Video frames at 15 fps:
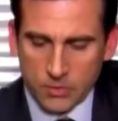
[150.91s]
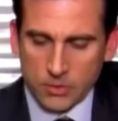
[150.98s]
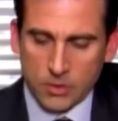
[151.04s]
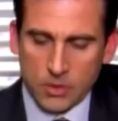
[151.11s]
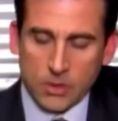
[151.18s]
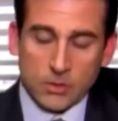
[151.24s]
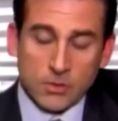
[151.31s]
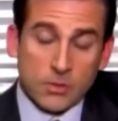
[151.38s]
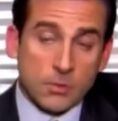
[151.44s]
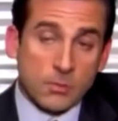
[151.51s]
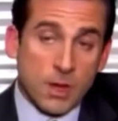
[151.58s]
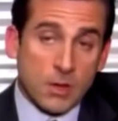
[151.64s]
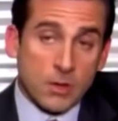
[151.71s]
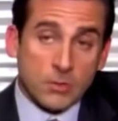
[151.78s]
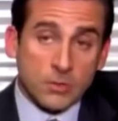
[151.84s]
certain
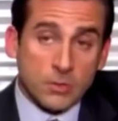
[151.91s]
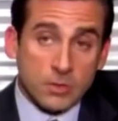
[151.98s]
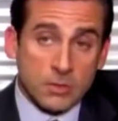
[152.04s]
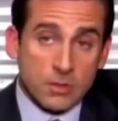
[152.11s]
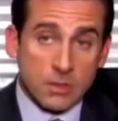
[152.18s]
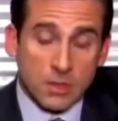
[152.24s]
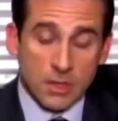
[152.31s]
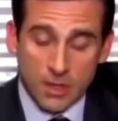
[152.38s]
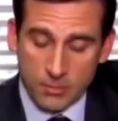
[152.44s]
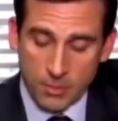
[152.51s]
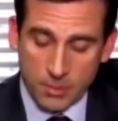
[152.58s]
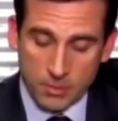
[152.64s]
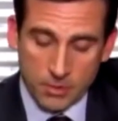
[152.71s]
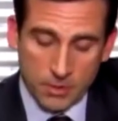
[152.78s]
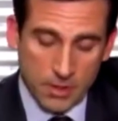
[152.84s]
cartoon mouse that a
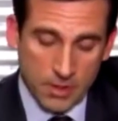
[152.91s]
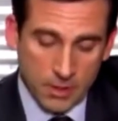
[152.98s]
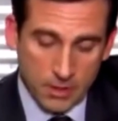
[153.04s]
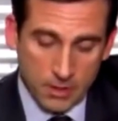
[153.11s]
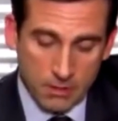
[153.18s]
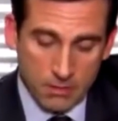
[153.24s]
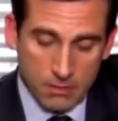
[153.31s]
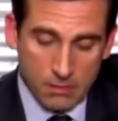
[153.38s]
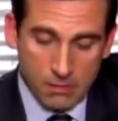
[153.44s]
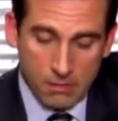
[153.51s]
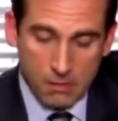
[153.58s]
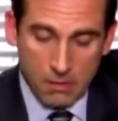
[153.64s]
lot of people like.